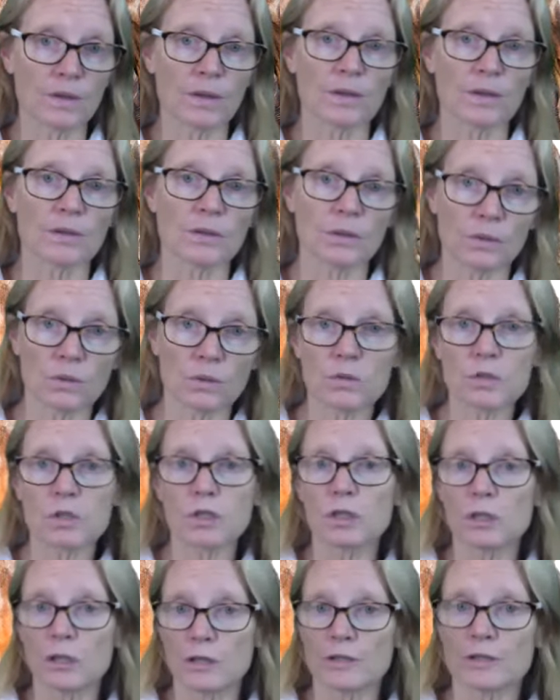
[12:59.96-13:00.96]
The horse
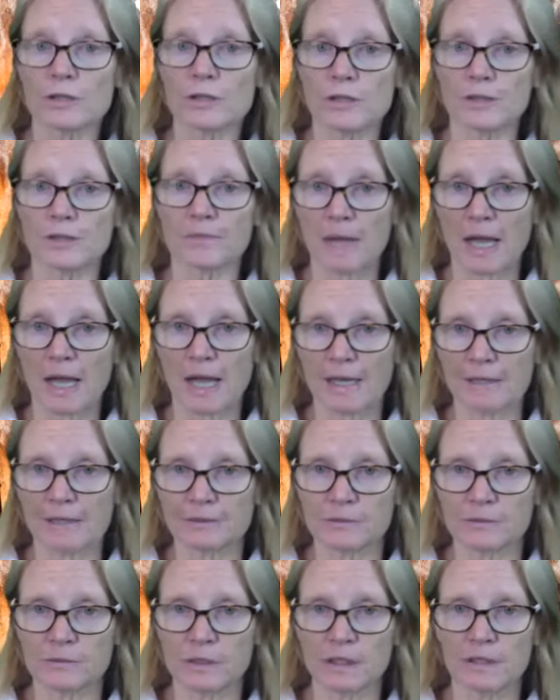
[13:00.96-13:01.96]
learns the
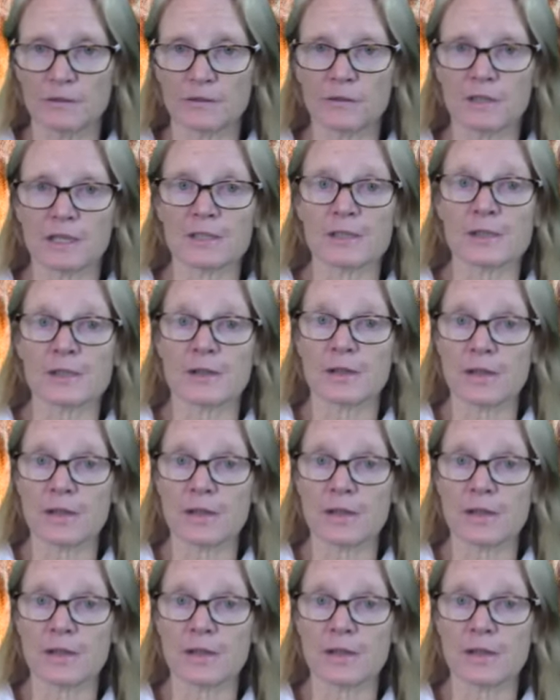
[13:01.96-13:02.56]
pattern really fast.